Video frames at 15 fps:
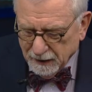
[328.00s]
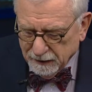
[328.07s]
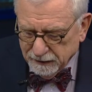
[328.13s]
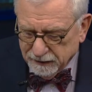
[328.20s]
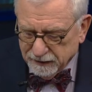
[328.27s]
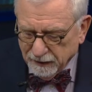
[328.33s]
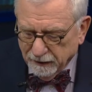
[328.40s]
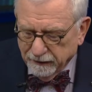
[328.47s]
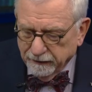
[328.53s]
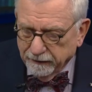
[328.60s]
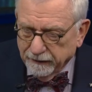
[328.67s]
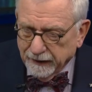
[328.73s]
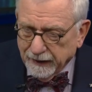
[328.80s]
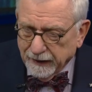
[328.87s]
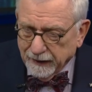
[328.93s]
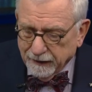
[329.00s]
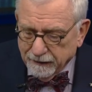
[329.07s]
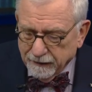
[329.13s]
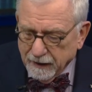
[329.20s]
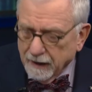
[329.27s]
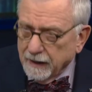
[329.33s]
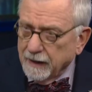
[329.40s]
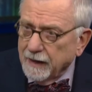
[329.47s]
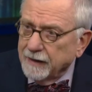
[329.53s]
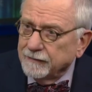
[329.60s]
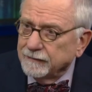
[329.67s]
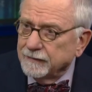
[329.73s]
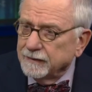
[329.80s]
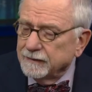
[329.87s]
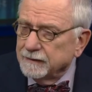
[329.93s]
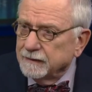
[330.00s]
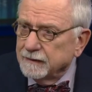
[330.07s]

So. Uh, Why are we doing so